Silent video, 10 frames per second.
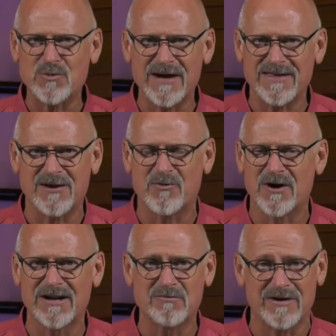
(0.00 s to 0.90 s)
way they
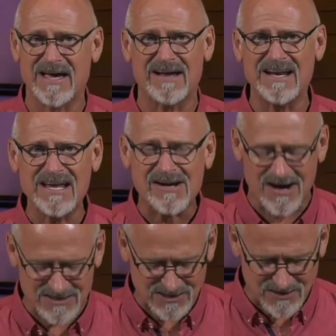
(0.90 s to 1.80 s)
wanted without any
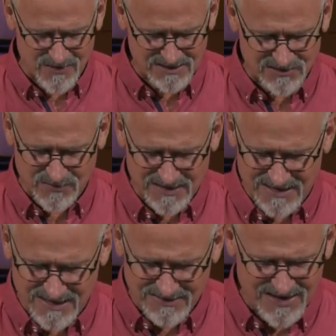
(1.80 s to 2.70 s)
consequences, with
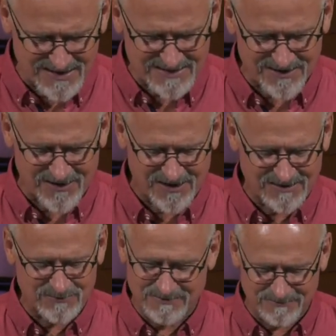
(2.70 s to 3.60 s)
anything that
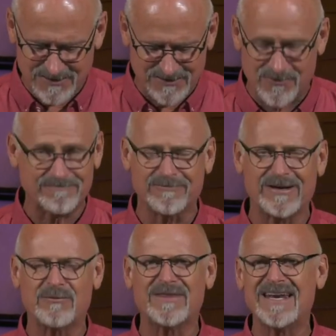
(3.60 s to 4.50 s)
all, was
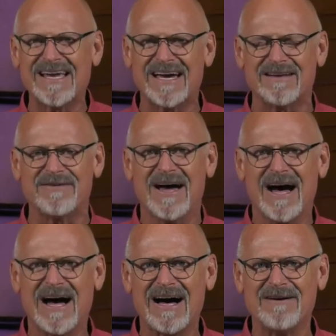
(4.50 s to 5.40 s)
going, with any kind
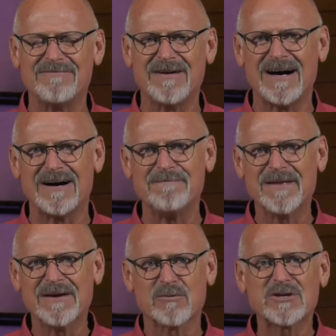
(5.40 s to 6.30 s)
of
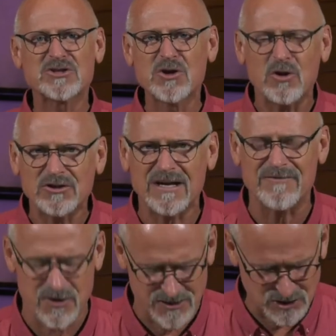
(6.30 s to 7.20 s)
result
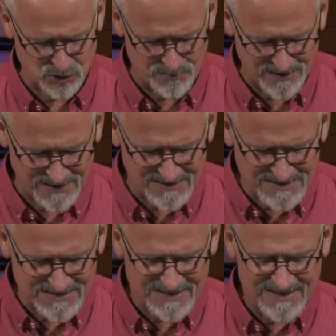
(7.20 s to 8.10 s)
of their
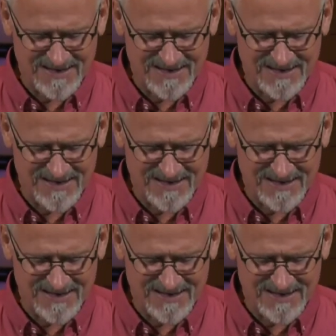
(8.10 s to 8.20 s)
disobedience.